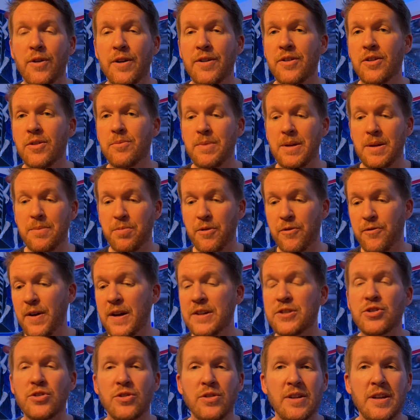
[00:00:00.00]
whether it be
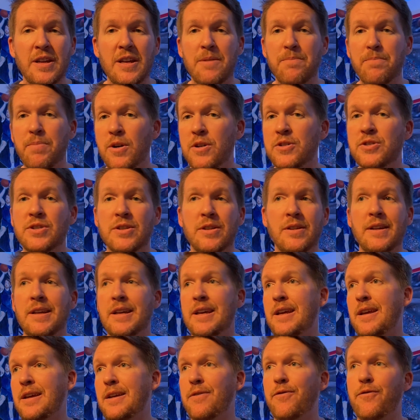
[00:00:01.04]
professionally,
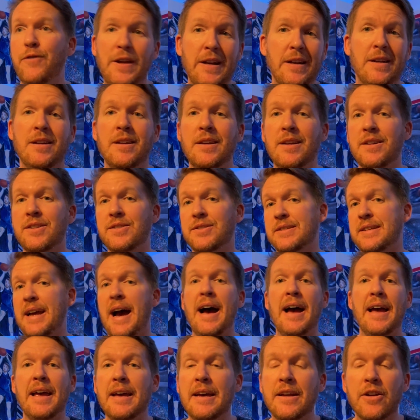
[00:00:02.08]
personally, fitness,
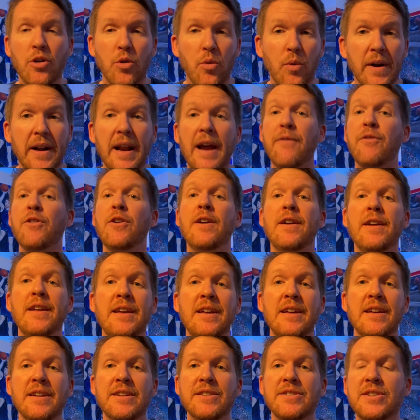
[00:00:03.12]
diet, or whatever it
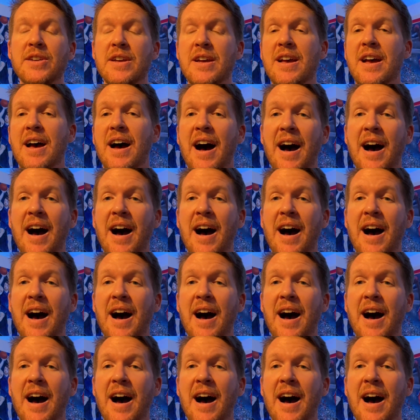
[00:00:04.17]
is.